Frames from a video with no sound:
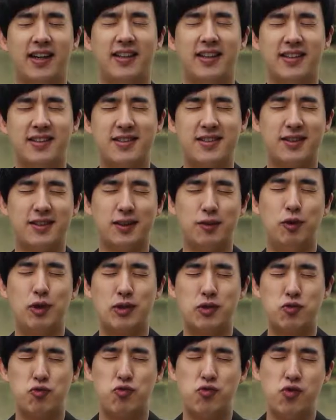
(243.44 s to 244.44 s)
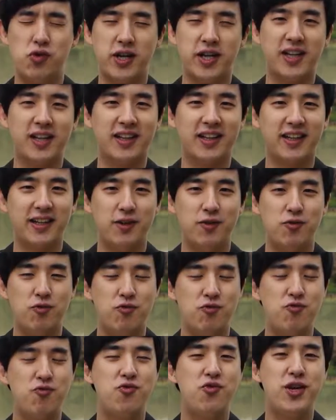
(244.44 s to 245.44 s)
and it's it was really
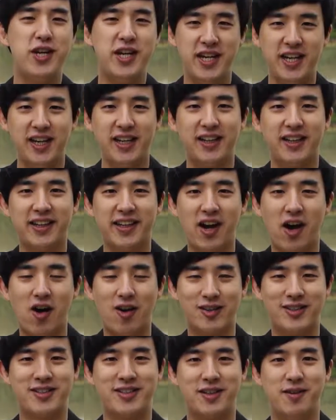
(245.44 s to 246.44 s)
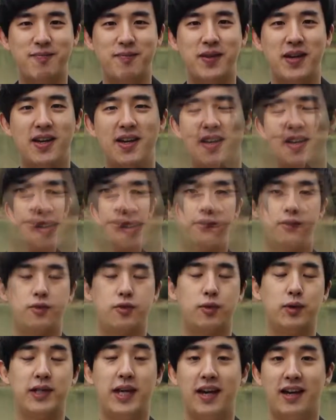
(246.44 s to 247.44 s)
really awesome
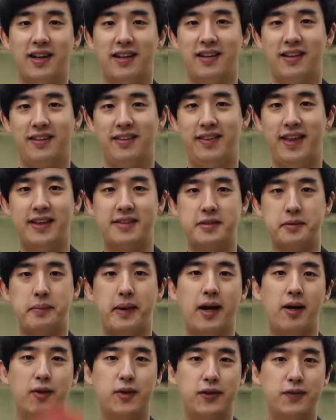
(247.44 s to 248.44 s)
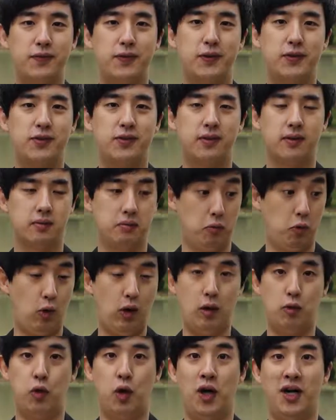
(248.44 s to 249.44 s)
so yeah that's about it for
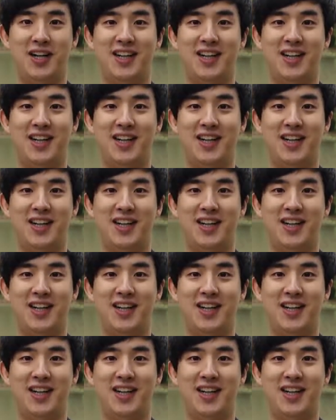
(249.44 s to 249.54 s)
wow